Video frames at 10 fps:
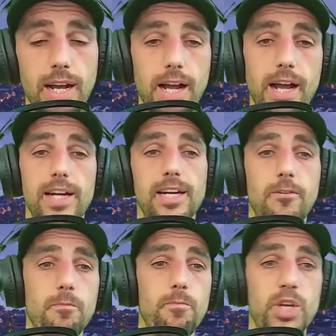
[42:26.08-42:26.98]
um,
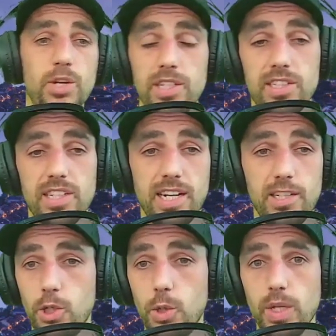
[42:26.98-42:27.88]
you know, it's not
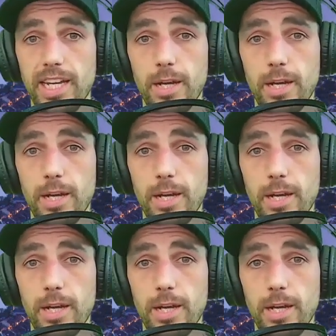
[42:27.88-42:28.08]
two a.m.